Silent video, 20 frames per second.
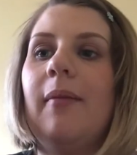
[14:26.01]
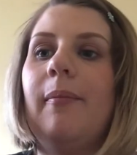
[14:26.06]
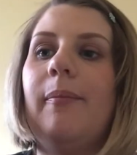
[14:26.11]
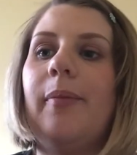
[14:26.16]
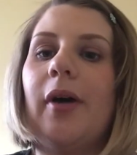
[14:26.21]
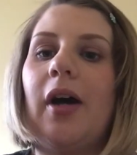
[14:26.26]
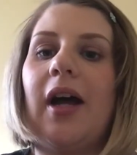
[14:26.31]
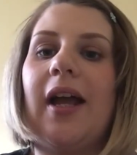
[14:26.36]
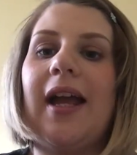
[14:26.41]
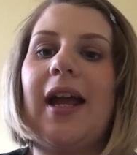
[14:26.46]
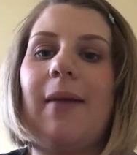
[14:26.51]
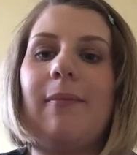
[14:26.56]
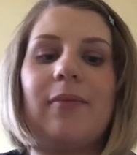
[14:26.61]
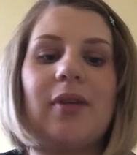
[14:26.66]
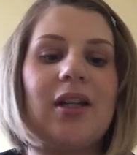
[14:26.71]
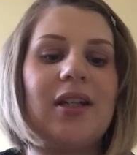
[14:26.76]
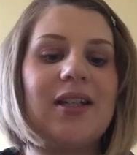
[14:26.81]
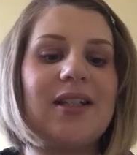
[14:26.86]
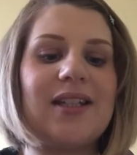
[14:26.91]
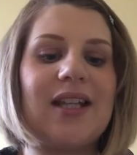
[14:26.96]
but I am
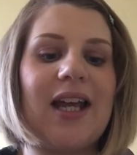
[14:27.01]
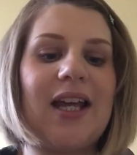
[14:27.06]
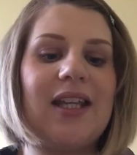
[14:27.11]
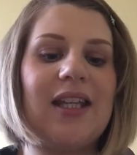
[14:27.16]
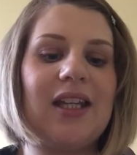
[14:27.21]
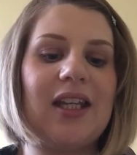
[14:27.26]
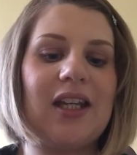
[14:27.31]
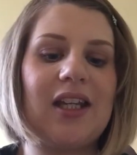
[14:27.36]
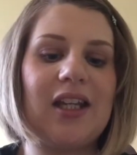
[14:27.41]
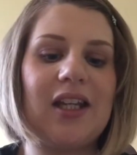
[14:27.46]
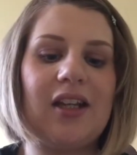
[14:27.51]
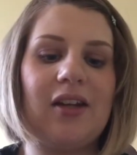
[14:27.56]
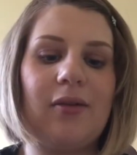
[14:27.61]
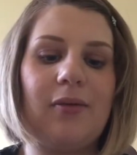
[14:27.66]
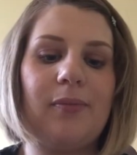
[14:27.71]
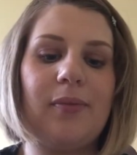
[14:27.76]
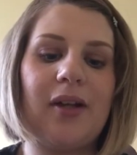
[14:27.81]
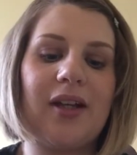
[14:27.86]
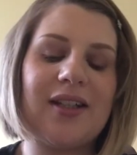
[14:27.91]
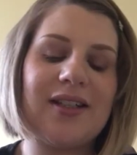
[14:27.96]
going to take,
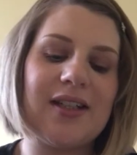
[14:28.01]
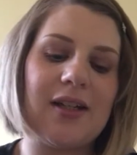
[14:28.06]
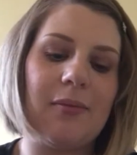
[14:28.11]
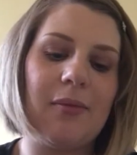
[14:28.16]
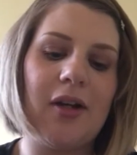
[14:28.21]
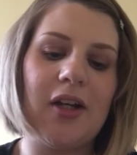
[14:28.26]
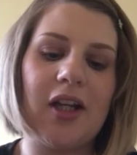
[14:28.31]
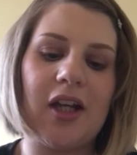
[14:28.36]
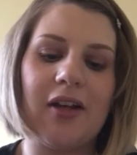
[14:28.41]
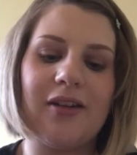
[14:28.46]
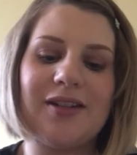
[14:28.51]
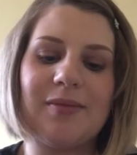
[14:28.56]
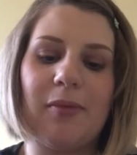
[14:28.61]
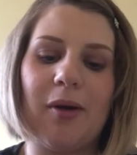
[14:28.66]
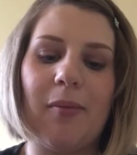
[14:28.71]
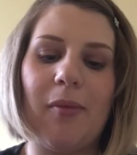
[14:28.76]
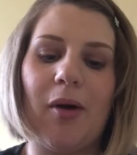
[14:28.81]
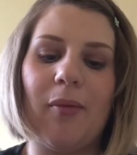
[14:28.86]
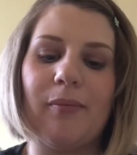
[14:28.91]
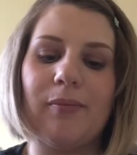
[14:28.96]
like I said, I'm only going to
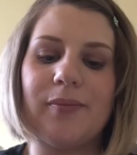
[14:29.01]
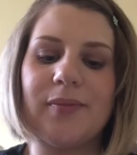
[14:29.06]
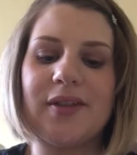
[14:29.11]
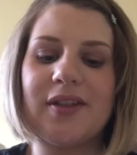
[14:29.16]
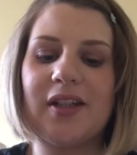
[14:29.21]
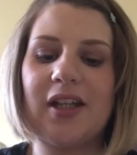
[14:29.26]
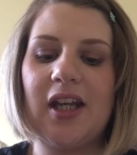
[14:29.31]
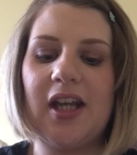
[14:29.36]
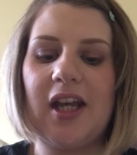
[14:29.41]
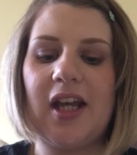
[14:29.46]
my mum's.